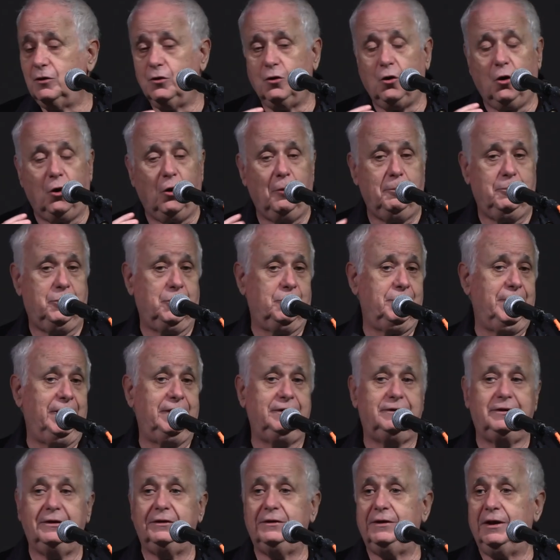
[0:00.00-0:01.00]

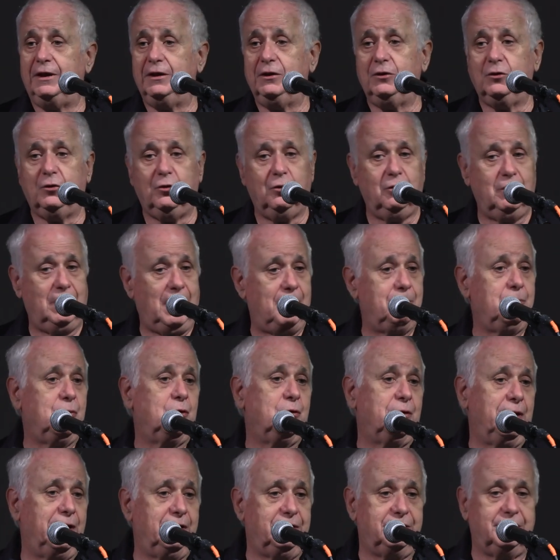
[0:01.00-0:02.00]
cooperated and
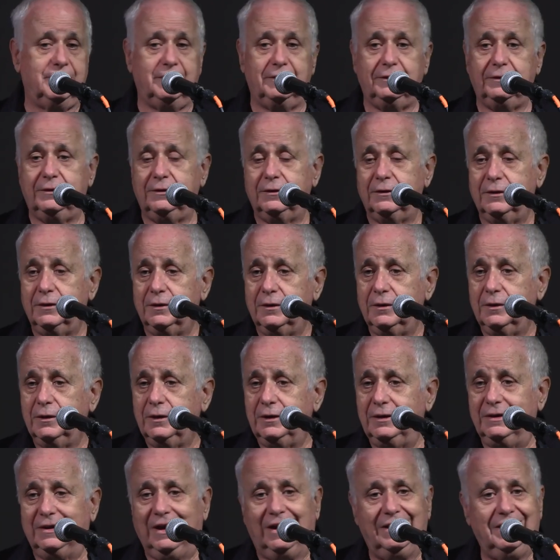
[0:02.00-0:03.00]
collaborated
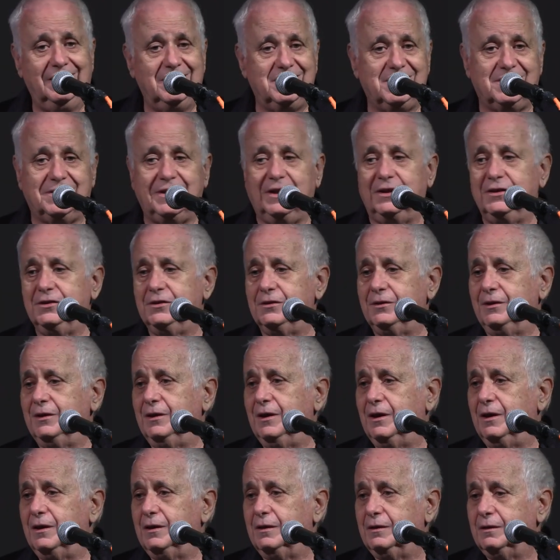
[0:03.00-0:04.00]
in
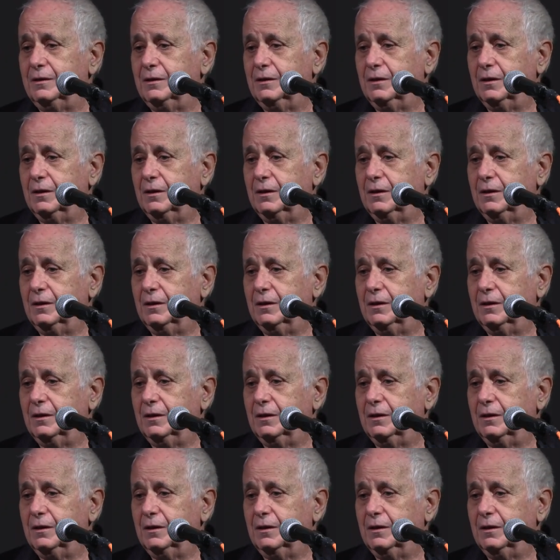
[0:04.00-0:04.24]
Alexandria,